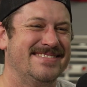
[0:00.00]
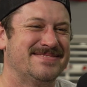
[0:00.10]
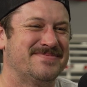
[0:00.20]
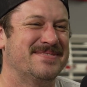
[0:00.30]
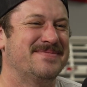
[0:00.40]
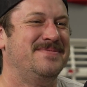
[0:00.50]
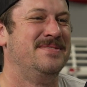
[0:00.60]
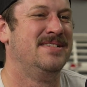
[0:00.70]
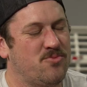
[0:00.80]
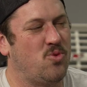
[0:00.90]
That's really
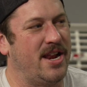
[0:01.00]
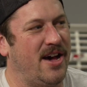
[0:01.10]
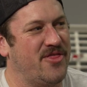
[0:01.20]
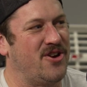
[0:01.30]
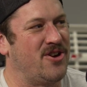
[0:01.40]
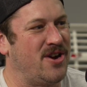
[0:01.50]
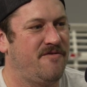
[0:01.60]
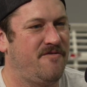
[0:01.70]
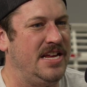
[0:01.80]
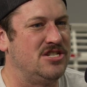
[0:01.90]
cool. What other
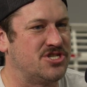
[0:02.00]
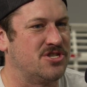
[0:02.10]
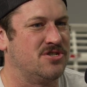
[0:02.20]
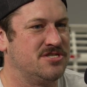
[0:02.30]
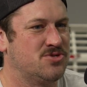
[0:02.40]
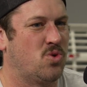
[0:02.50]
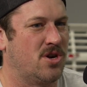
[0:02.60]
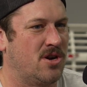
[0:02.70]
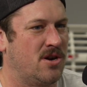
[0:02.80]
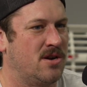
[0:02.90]
features
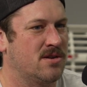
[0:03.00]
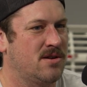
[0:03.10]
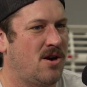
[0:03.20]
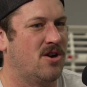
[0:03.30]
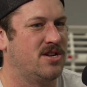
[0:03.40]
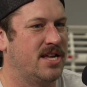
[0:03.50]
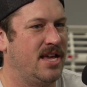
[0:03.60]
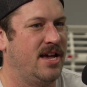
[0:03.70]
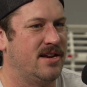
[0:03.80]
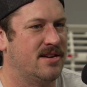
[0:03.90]
were hard to get?